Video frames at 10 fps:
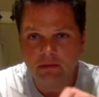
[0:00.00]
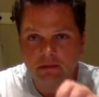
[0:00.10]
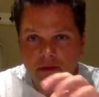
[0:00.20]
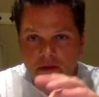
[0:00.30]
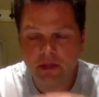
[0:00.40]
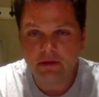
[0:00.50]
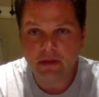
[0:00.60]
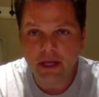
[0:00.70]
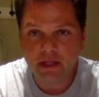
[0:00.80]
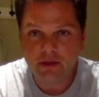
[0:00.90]
So
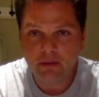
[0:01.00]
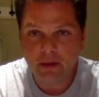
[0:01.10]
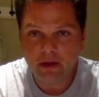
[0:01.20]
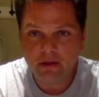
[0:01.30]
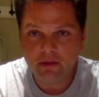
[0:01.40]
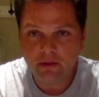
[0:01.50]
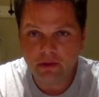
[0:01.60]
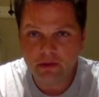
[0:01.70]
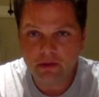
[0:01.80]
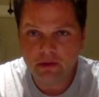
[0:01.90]
definitely ask your parents
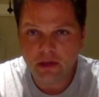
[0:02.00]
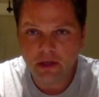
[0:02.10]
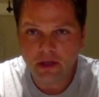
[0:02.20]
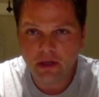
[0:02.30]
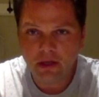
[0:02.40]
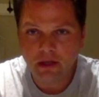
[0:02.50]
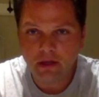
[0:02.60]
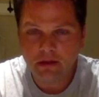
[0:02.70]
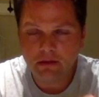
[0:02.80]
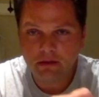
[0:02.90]
first,
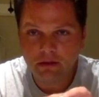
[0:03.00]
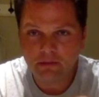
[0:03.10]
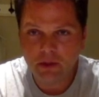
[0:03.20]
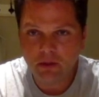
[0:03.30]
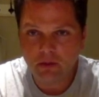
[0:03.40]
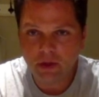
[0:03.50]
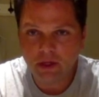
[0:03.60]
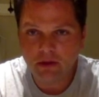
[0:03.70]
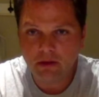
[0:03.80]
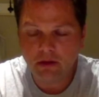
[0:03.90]
and just be aware
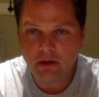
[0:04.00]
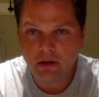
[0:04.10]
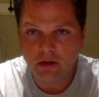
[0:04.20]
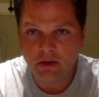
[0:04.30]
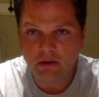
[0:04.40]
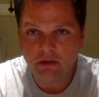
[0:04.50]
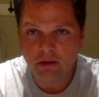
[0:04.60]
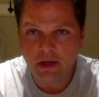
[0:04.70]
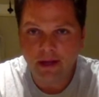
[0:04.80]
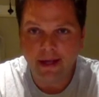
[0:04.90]
there are a lot of
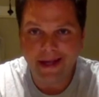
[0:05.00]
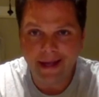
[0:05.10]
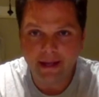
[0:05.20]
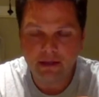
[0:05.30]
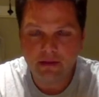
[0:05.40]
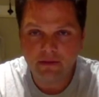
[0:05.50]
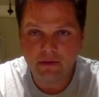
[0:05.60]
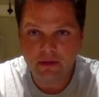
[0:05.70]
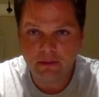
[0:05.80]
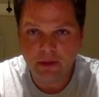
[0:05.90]
ads for
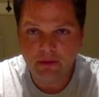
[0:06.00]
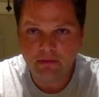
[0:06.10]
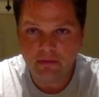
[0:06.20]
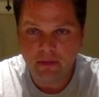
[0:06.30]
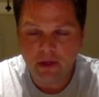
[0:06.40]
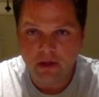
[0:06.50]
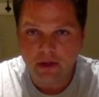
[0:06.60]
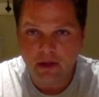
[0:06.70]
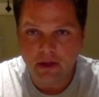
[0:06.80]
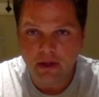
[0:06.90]
some of them.
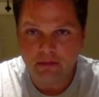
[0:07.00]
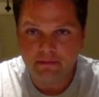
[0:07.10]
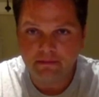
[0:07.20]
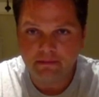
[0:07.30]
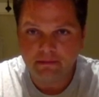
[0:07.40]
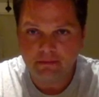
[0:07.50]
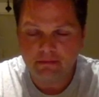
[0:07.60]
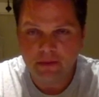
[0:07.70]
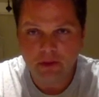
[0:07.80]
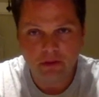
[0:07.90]

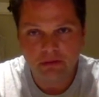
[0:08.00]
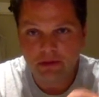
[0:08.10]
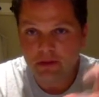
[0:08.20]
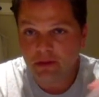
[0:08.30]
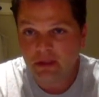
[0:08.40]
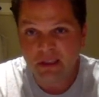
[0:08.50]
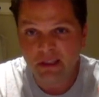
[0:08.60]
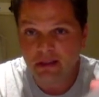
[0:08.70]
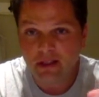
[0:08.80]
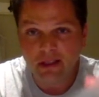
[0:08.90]
So just click
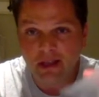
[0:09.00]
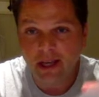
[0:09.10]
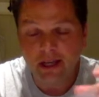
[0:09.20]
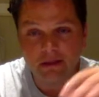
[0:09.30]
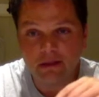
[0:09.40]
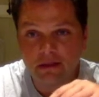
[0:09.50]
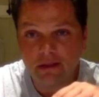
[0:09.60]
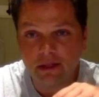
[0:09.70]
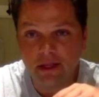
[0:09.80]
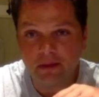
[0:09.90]
the X.
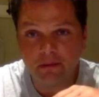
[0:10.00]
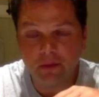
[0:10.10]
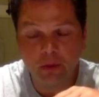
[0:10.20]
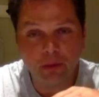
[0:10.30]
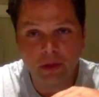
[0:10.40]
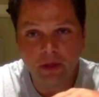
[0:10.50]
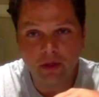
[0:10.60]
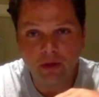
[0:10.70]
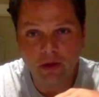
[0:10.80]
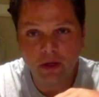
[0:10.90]
They're pretty
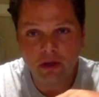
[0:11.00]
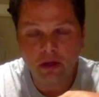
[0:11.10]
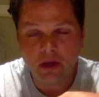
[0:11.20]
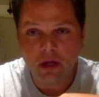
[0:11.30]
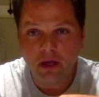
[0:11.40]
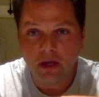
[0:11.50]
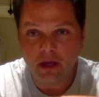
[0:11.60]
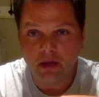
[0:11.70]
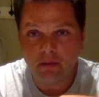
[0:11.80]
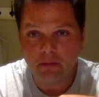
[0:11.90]
annoying,
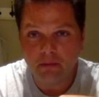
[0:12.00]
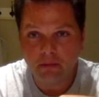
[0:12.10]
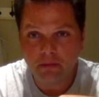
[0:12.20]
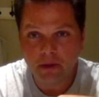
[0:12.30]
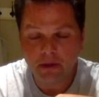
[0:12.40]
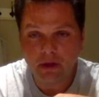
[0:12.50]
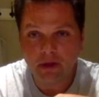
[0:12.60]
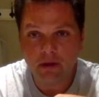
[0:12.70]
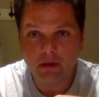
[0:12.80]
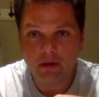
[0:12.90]
but there
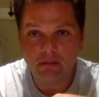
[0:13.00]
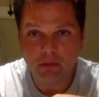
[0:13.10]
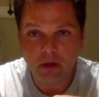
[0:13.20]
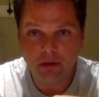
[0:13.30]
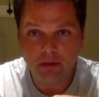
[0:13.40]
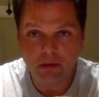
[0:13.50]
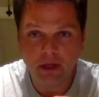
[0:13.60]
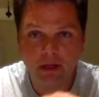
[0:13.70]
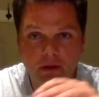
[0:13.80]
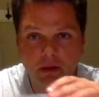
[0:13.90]
are multiple
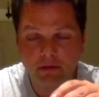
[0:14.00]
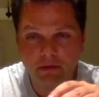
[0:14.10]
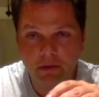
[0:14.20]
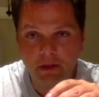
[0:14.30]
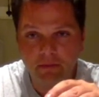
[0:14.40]
and they're all free.